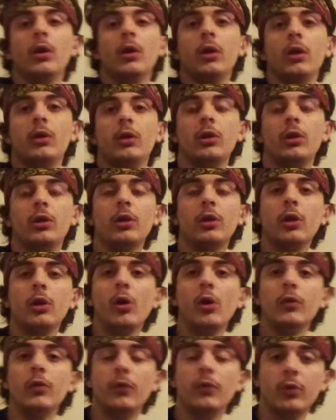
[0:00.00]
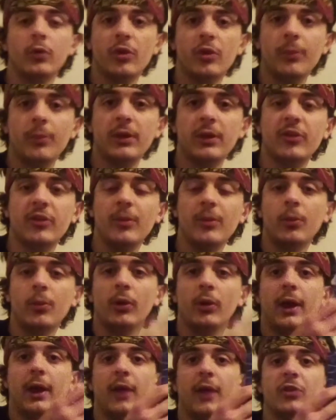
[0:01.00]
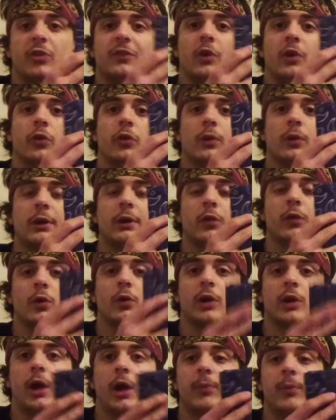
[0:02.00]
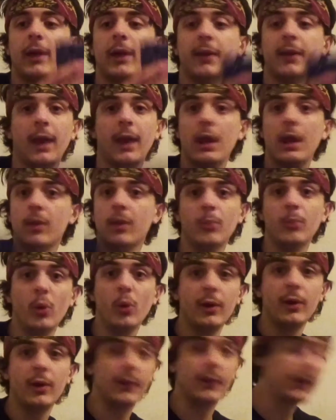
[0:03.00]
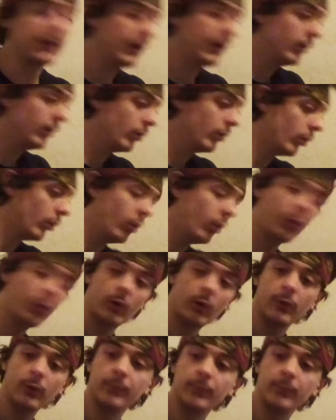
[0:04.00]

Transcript: you could go for something as simple as filtering it through a cotton bandana and boiling it, or